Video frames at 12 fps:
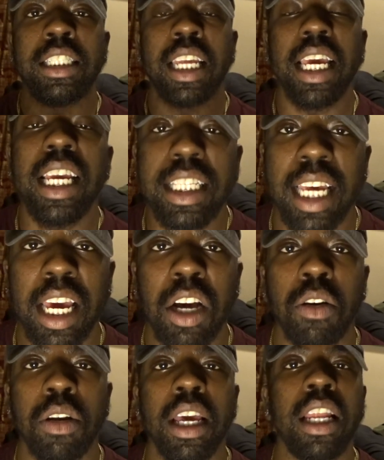
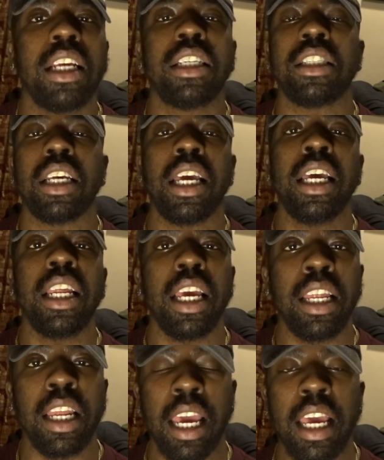detailed it is it,
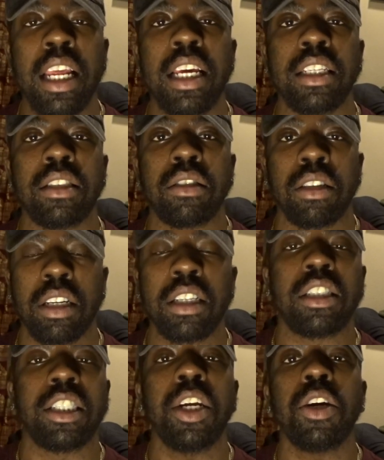it it is
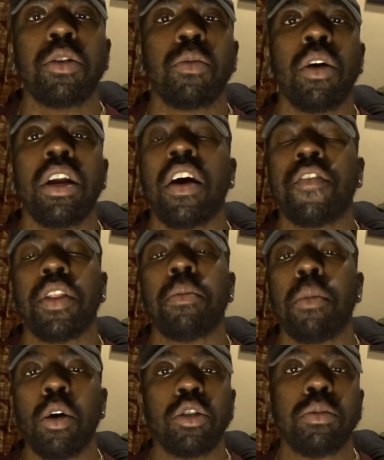considered one of the
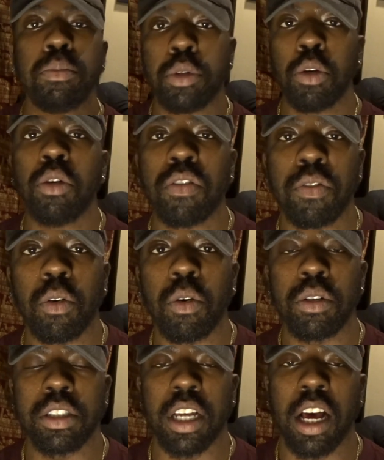most
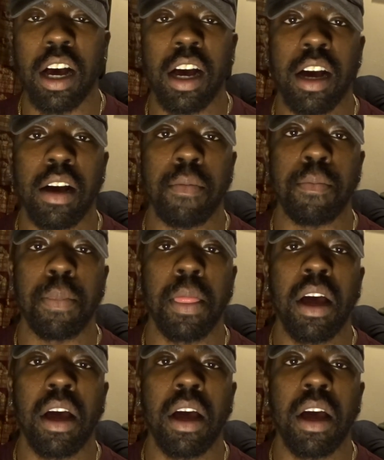beautiful um,